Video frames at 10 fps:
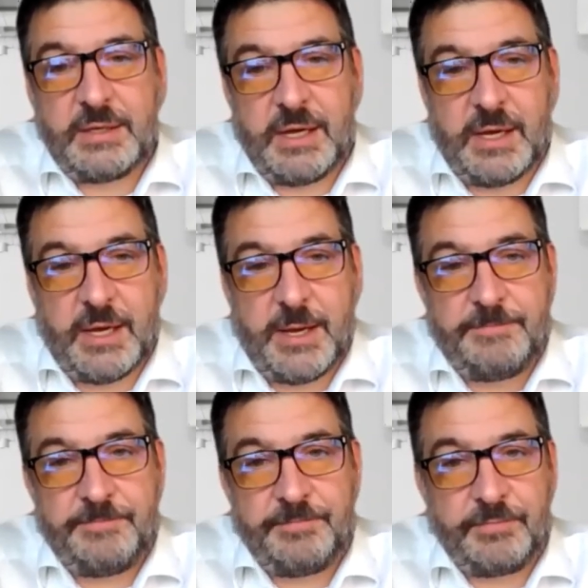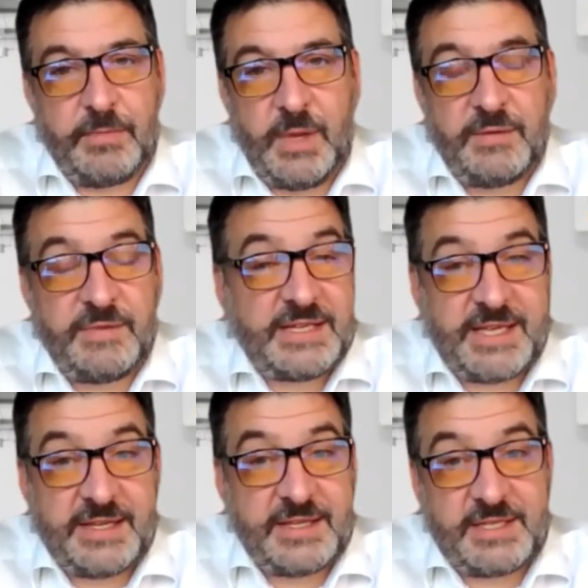they
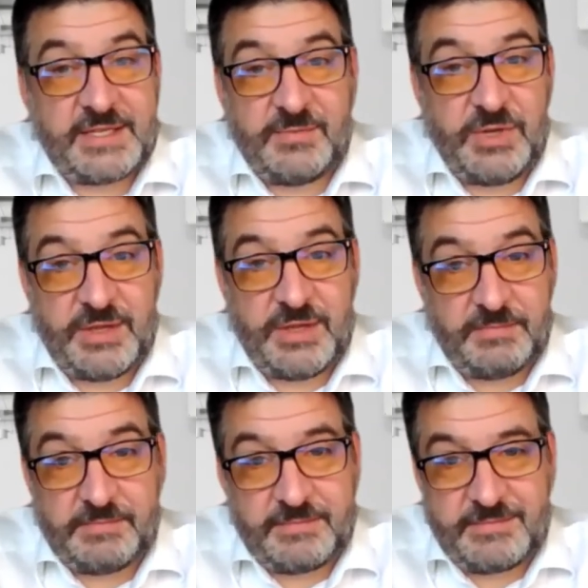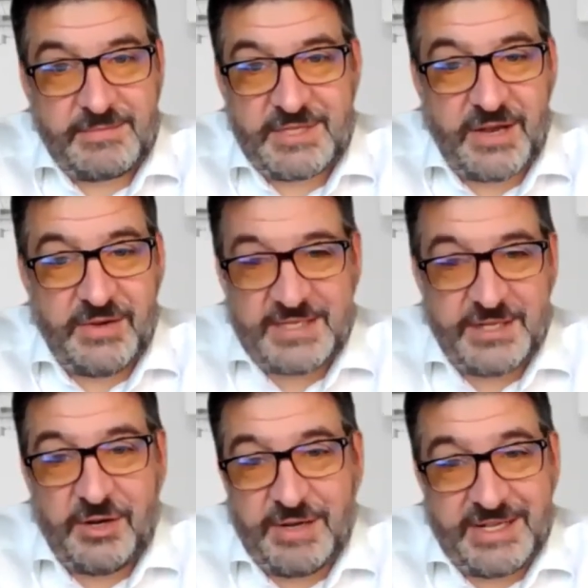take the system with them. So it's
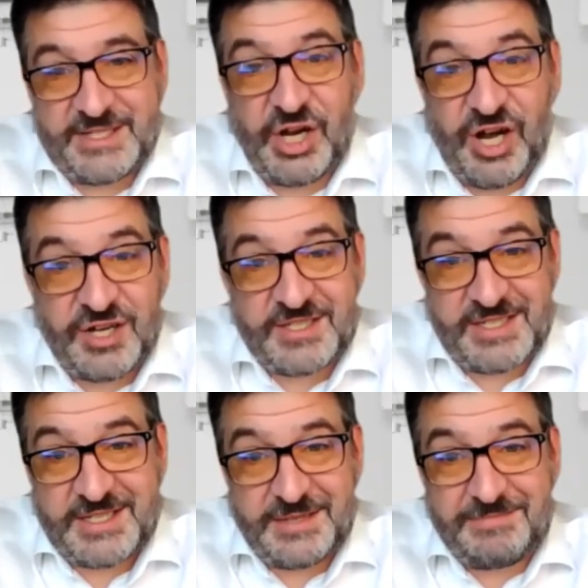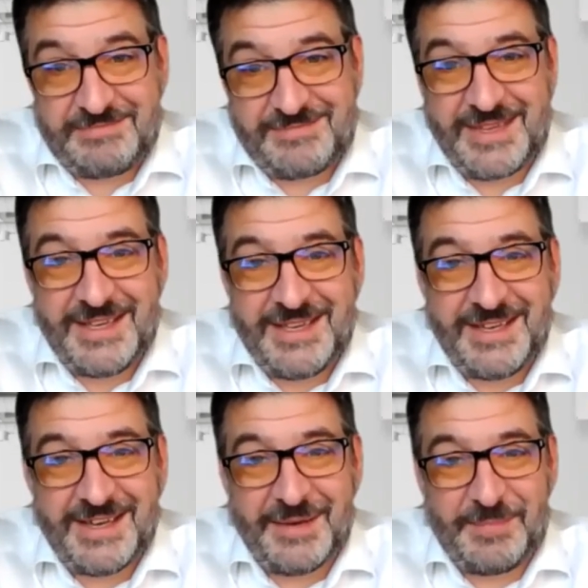not our system.
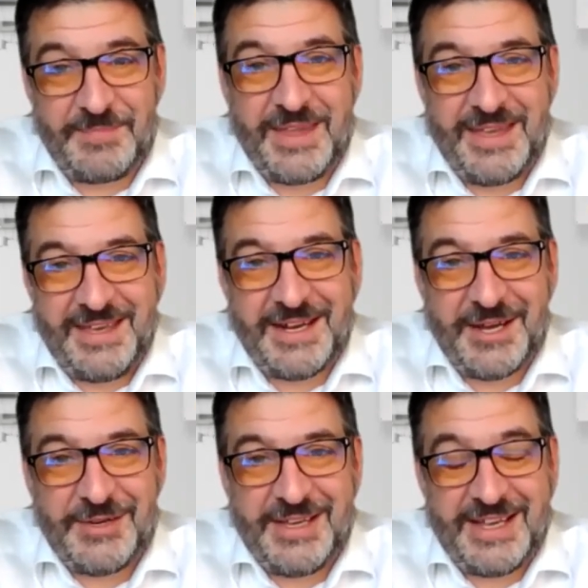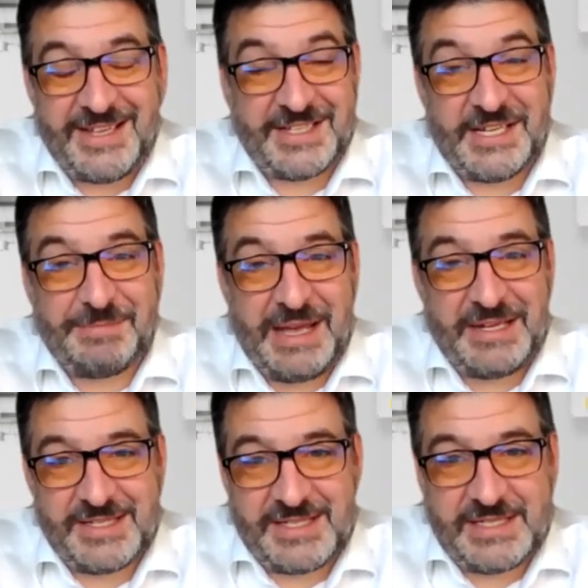You know, it's an
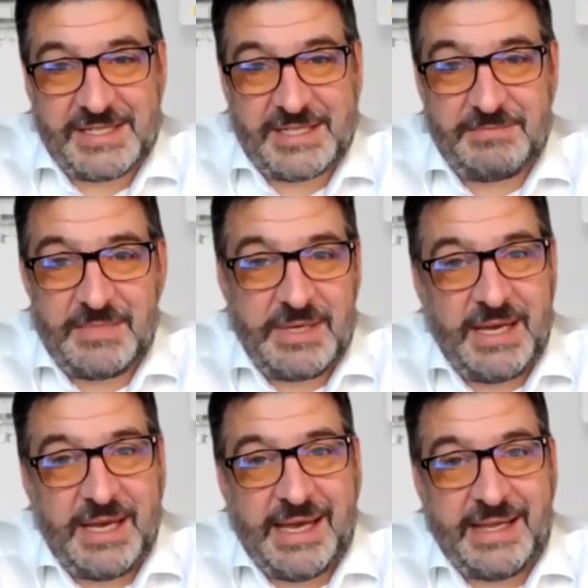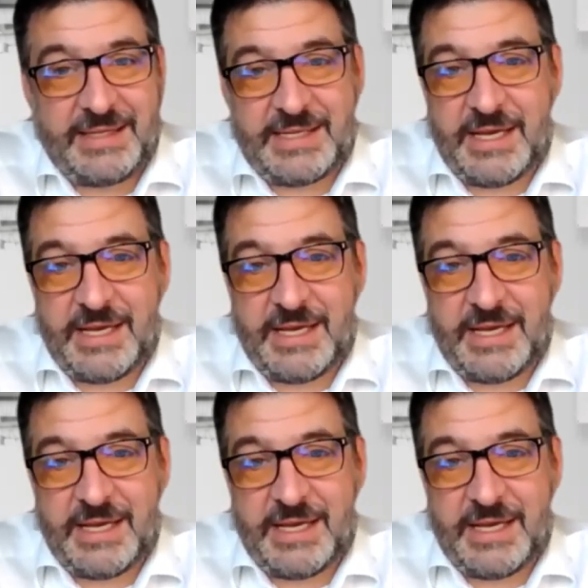independent system, and